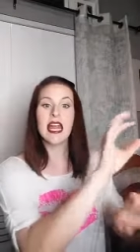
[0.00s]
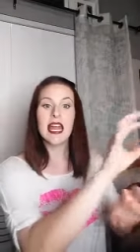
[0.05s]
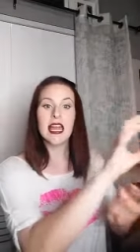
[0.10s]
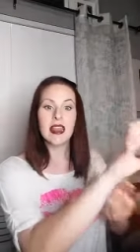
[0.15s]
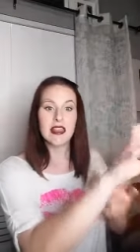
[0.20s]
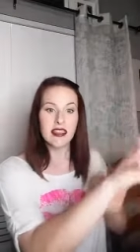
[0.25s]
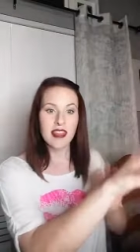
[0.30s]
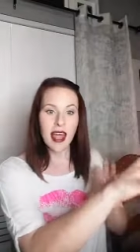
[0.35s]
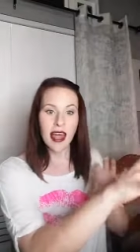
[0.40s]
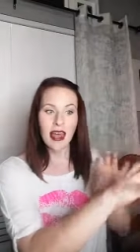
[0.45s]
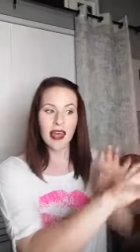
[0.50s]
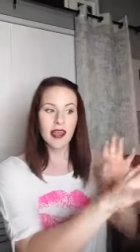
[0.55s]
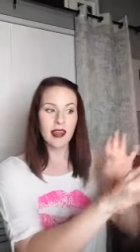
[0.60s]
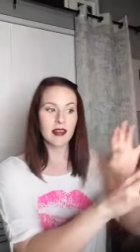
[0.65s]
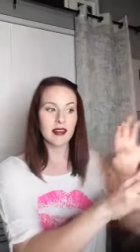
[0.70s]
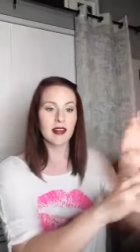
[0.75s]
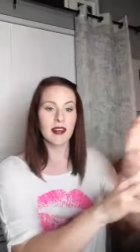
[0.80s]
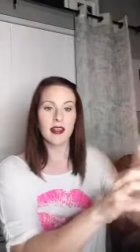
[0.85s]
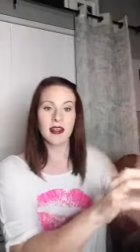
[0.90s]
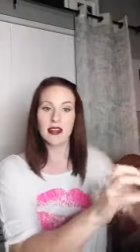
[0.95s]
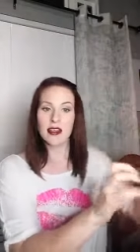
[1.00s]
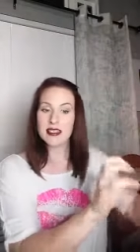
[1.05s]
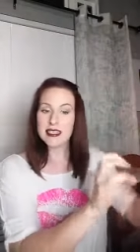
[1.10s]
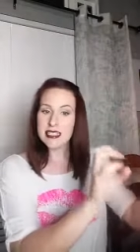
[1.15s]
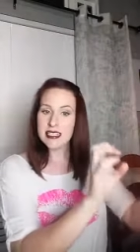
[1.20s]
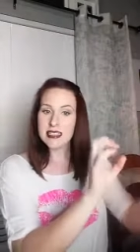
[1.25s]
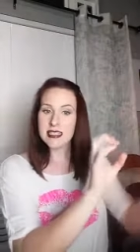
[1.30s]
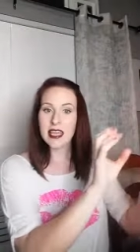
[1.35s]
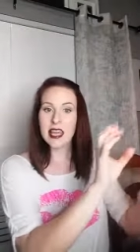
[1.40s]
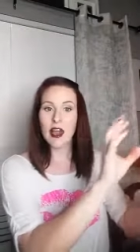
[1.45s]
that
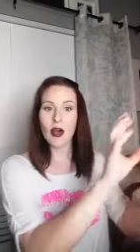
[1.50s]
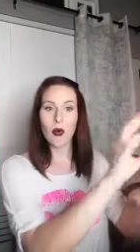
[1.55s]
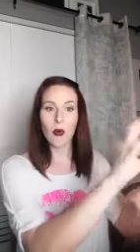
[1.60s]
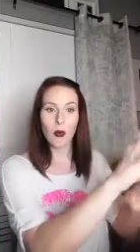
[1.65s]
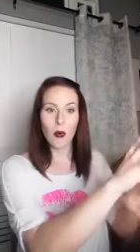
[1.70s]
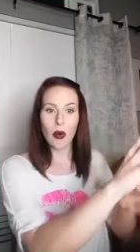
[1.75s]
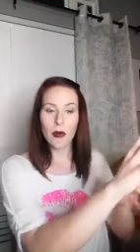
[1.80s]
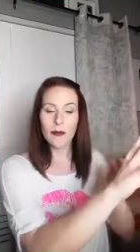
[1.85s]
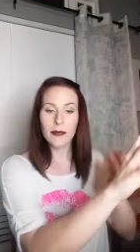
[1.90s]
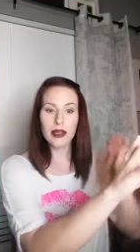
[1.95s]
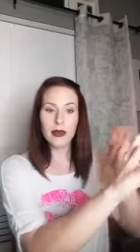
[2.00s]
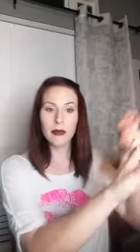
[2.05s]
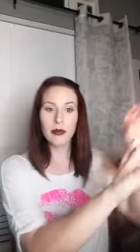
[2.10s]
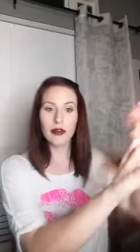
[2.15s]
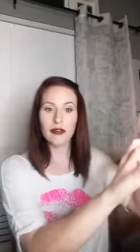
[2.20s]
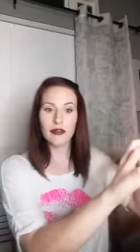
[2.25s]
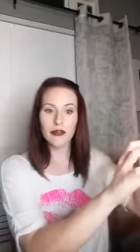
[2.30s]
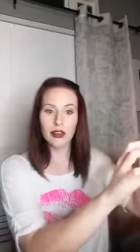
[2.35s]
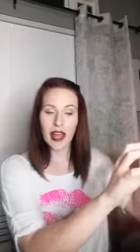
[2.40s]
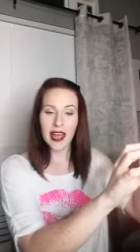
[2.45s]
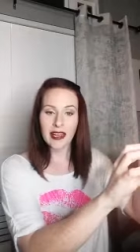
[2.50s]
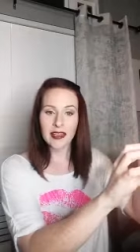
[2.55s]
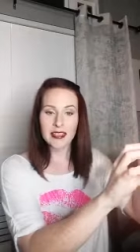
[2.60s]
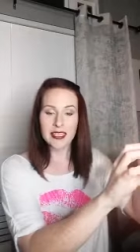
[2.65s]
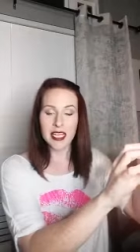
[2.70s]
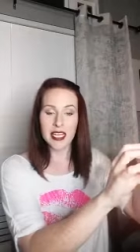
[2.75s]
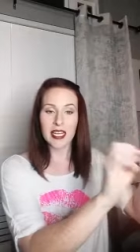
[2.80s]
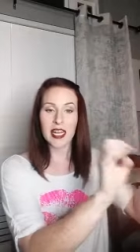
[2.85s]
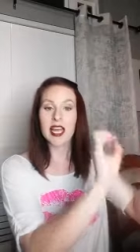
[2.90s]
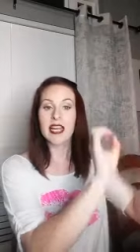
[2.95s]
discount won't be
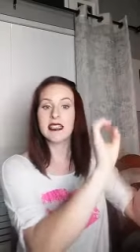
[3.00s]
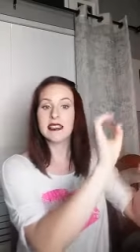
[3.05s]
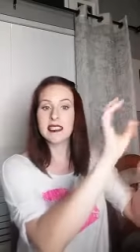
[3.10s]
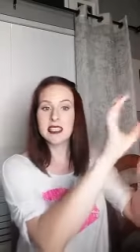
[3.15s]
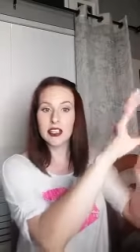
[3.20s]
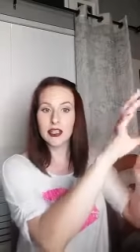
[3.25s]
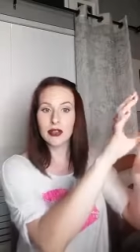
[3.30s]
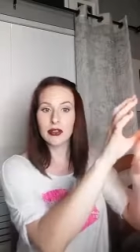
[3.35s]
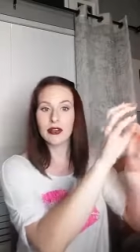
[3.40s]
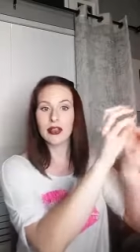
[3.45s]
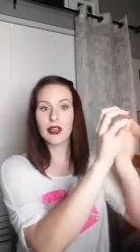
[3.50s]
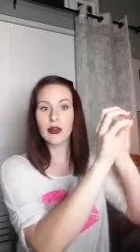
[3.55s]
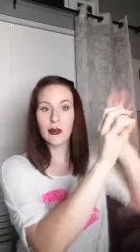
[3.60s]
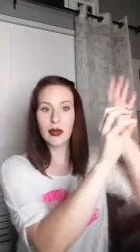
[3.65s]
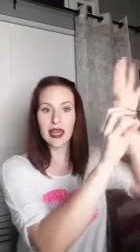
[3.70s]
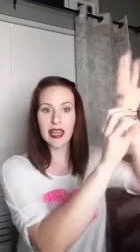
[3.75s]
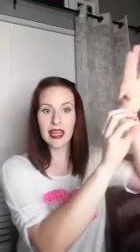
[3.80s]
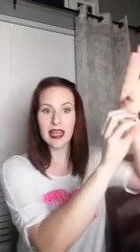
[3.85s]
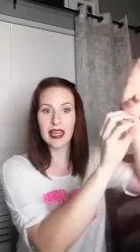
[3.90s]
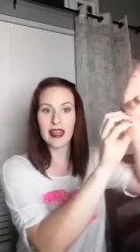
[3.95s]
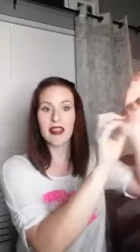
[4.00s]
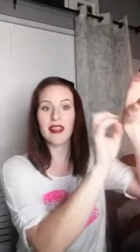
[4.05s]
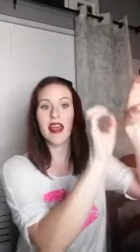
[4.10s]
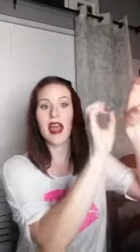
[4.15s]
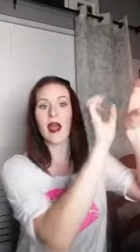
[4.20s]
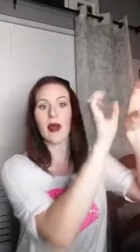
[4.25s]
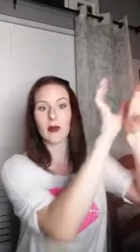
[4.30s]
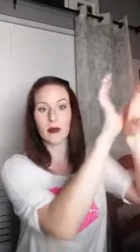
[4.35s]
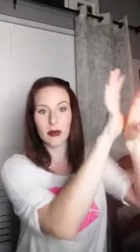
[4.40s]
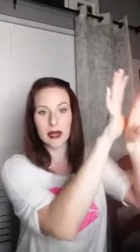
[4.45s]
reflected until you hit
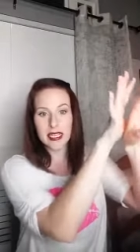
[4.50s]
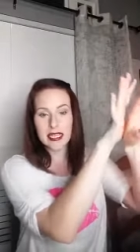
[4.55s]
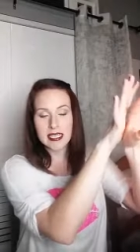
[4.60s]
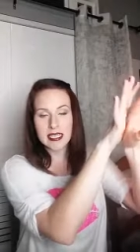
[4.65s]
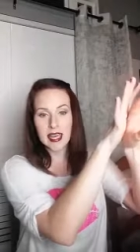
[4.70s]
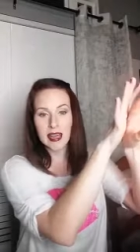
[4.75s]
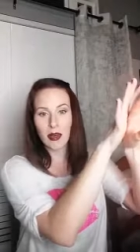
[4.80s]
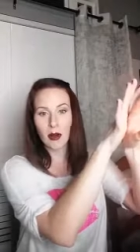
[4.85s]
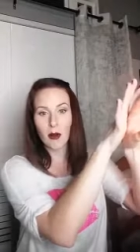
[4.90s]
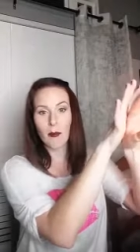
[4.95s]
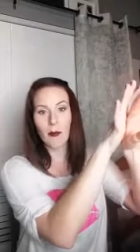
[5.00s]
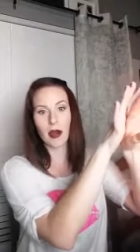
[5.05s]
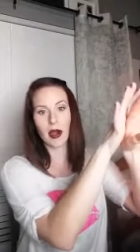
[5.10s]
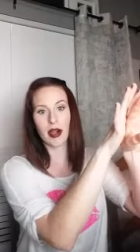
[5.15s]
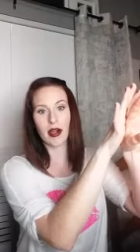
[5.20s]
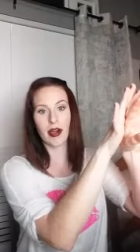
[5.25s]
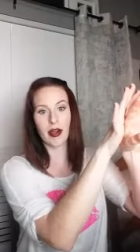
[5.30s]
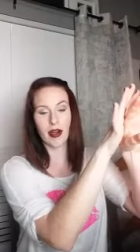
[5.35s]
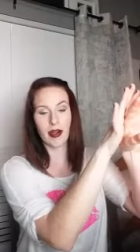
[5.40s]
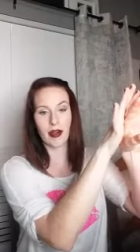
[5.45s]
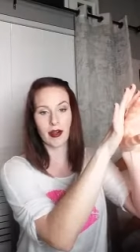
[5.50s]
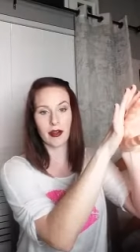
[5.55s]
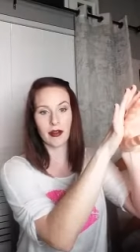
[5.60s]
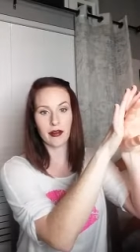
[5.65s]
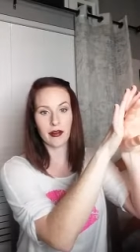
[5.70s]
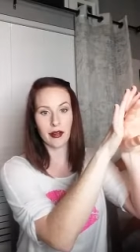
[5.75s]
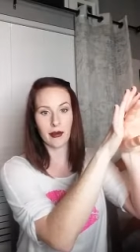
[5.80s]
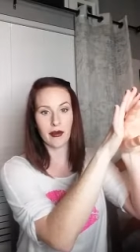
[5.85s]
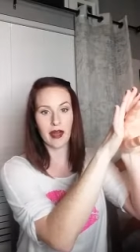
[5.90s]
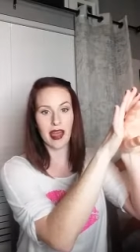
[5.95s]
that retail marker.
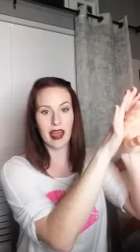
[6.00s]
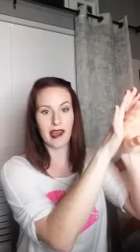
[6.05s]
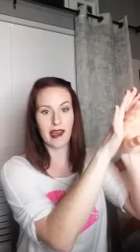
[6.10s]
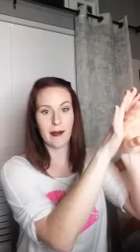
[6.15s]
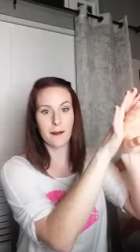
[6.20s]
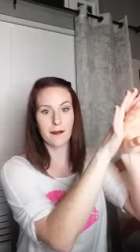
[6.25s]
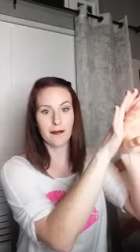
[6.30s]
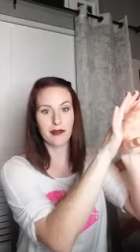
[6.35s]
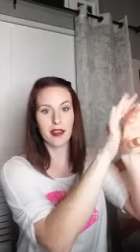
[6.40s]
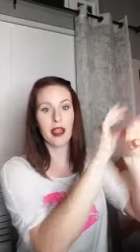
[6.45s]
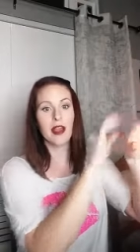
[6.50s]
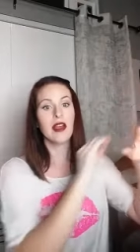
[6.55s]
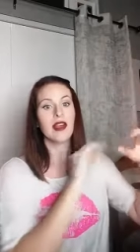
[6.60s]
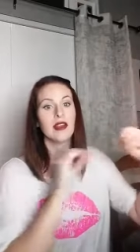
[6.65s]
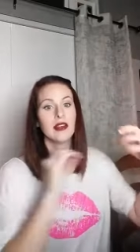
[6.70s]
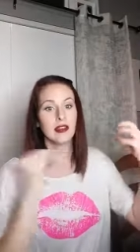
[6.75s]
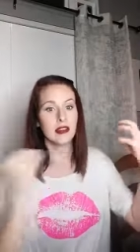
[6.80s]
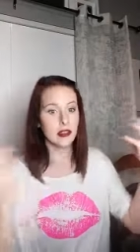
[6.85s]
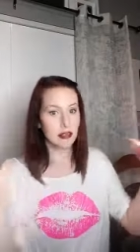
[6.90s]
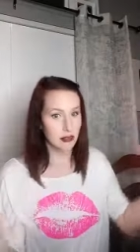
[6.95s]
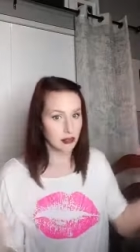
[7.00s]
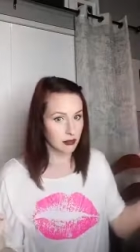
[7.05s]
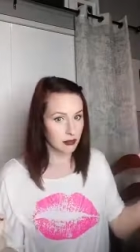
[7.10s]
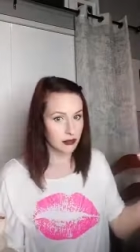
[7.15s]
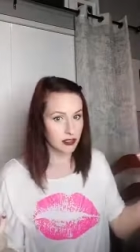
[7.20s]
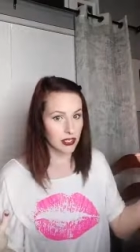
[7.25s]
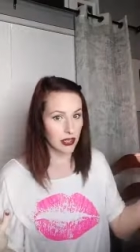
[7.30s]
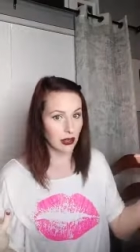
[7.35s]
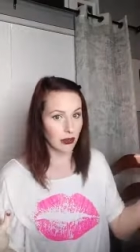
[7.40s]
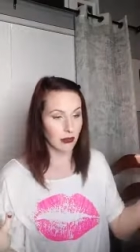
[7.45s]
Okay,
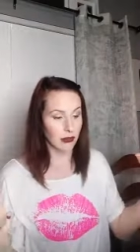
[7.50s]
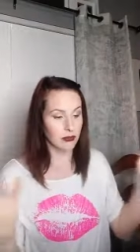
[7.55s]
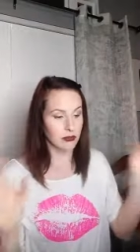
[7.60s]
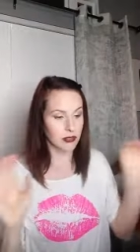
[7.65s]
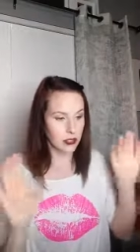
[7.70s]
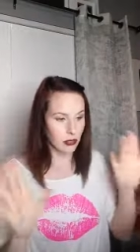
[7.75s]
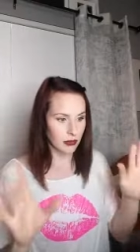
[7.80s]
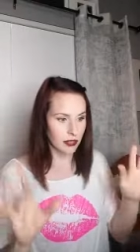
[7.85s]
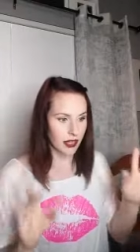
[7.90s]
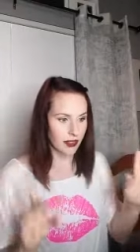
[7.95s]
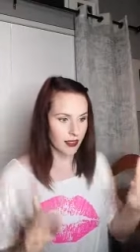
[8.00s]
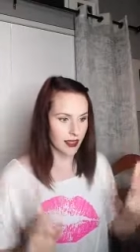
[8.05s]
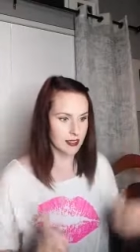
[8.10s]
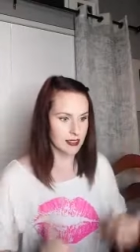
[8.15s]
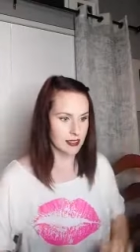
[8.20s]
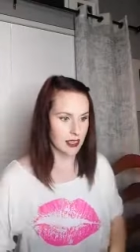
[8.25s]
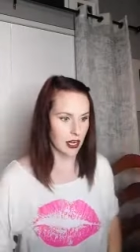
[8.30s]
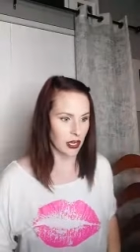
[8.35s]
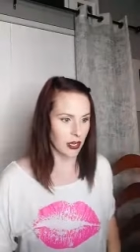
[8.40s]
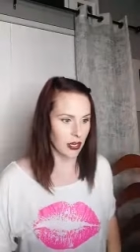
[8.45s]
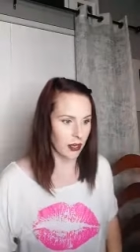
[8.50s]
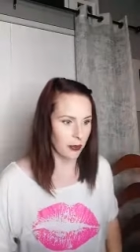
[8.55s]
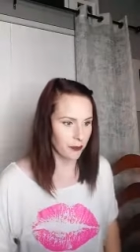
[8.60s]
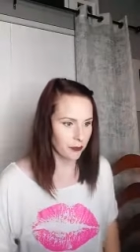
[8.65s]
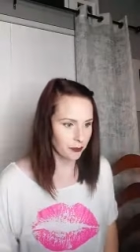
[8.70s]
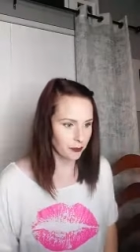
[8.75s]
so don't let that scare you.